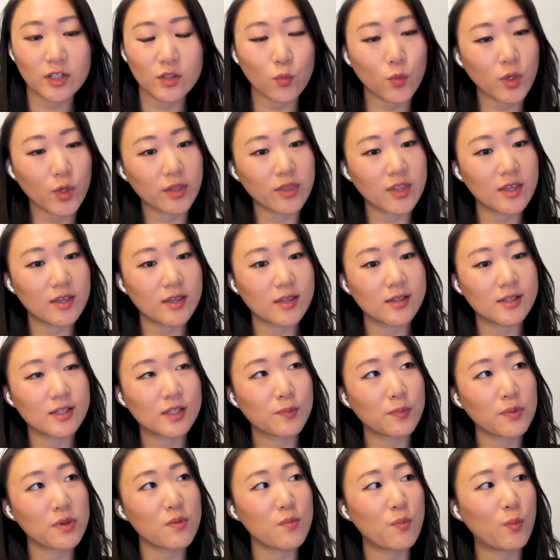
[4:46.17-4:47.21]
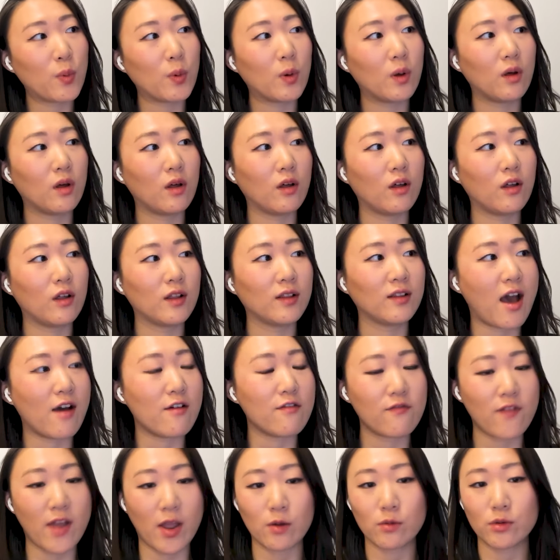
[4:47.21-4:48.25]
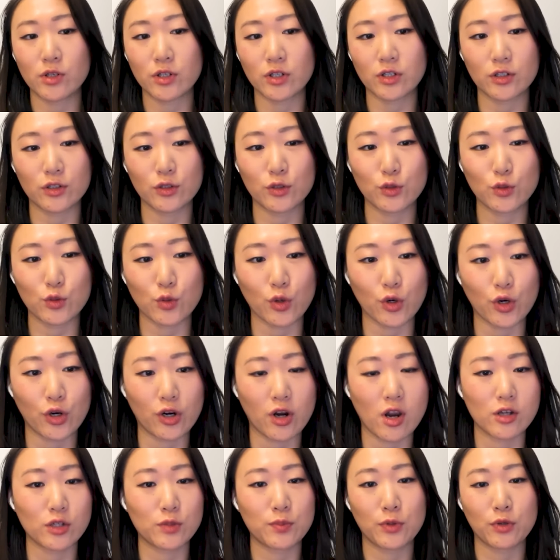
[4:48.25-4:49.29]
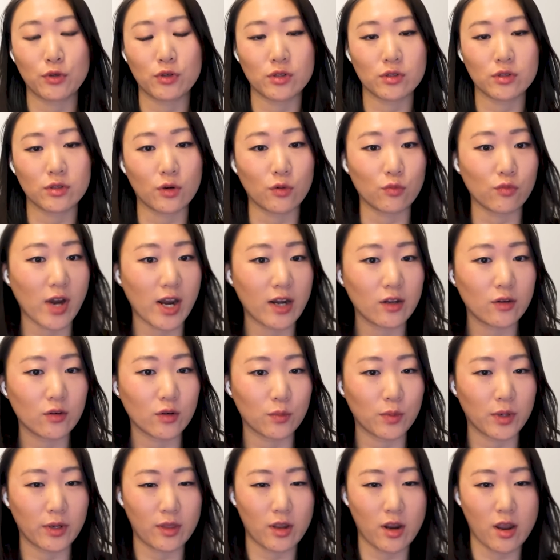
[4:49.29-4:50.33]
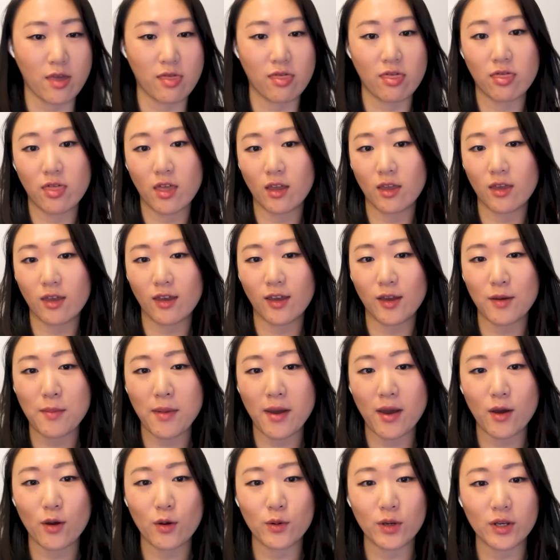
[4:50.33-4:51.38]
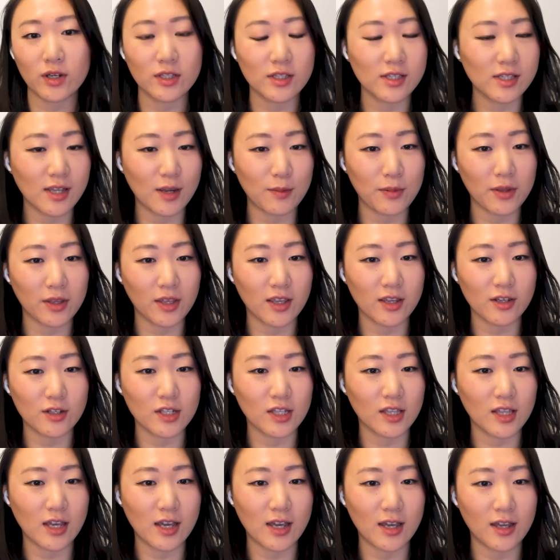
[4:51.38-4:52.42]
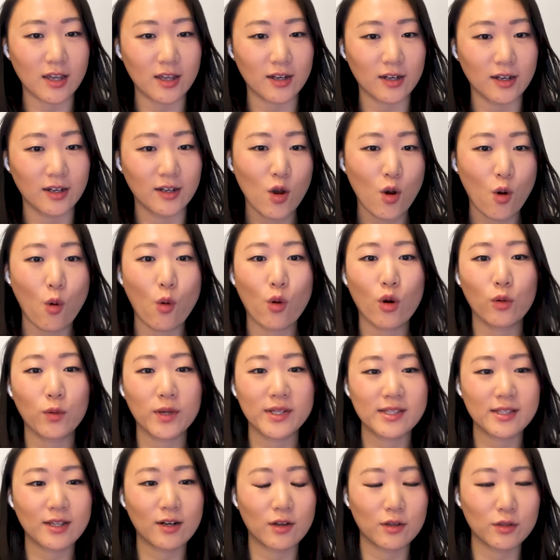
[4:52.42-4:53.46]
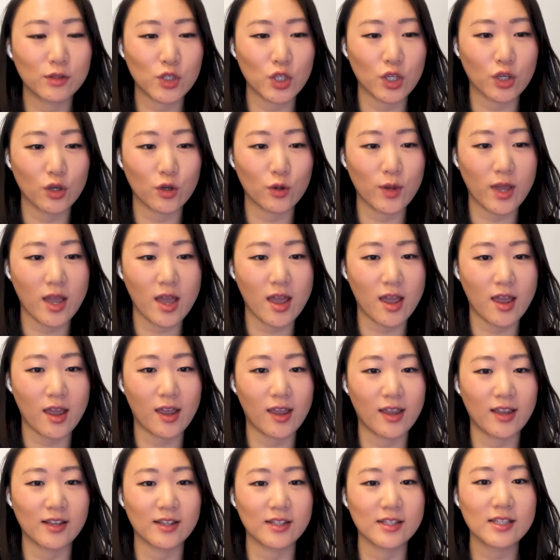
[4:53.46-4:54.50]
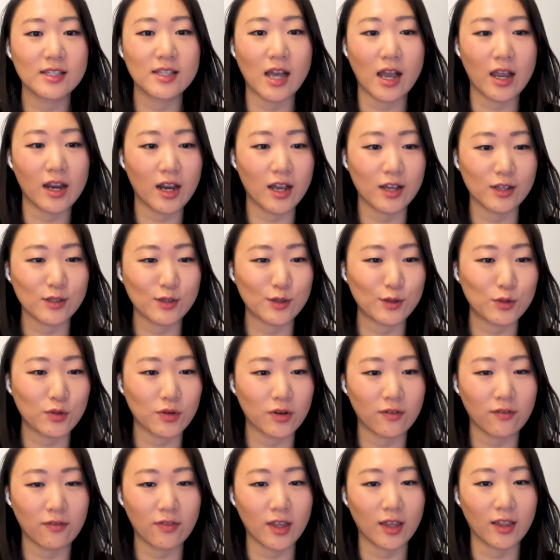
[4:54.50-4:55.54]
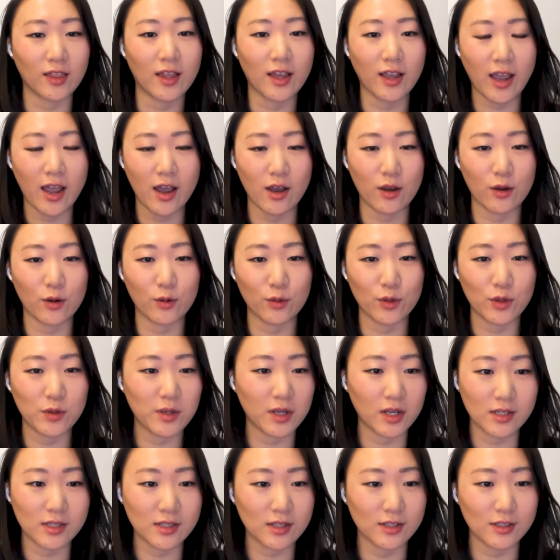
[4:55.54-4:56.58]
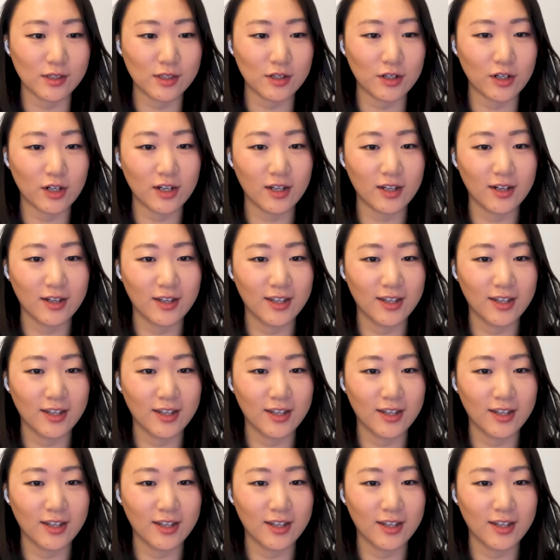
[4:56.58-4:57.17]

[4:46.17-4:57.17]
Were these people founders or entrepreneurs already, or were they thinking about stepping into that? Or was it also a side hustle sort of thing, like how you guys had started?